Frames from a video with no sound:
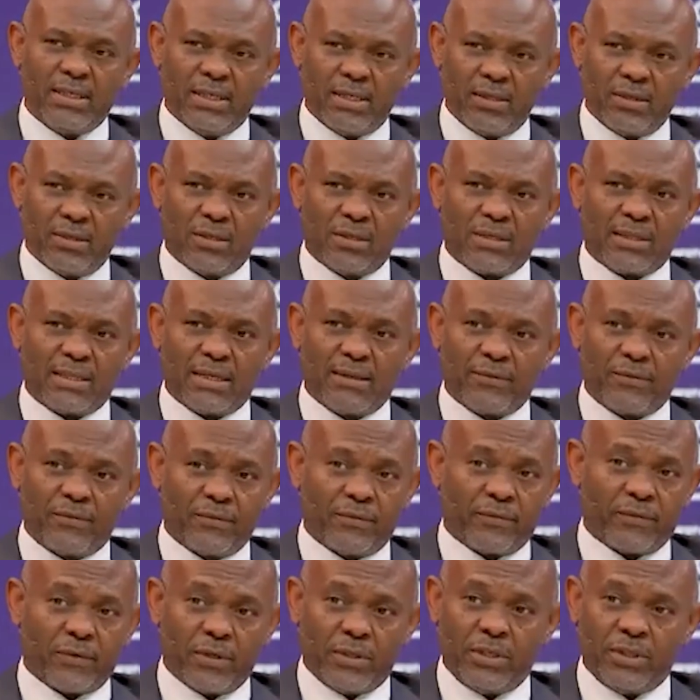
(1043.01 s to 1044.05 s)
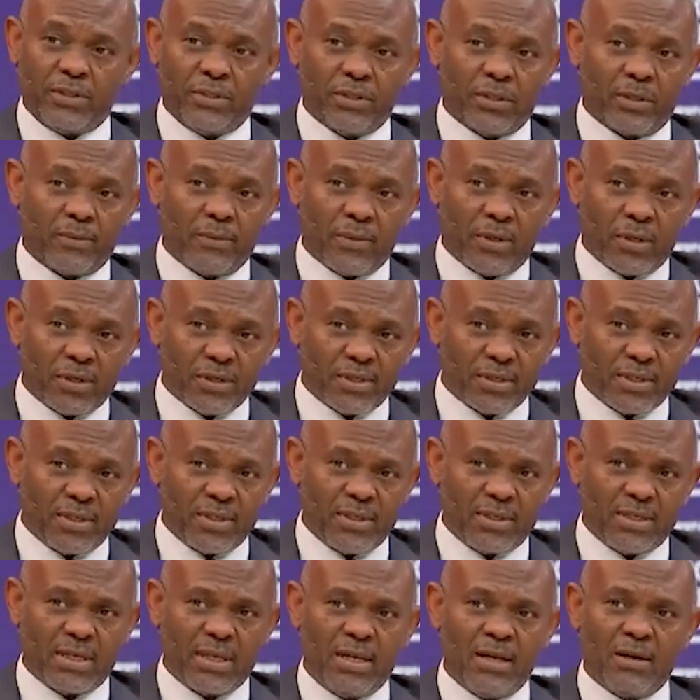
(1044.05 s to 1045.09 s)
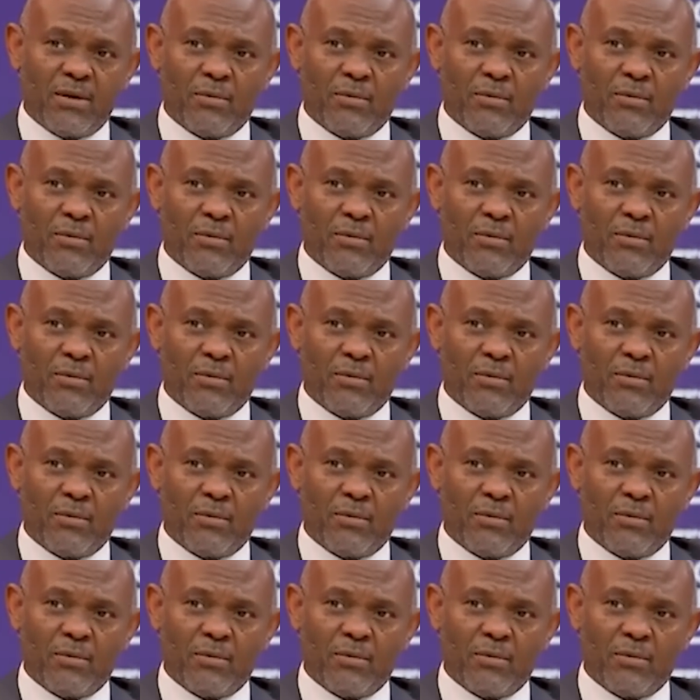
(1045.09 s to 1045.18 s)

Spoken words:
There's not time for any job losses,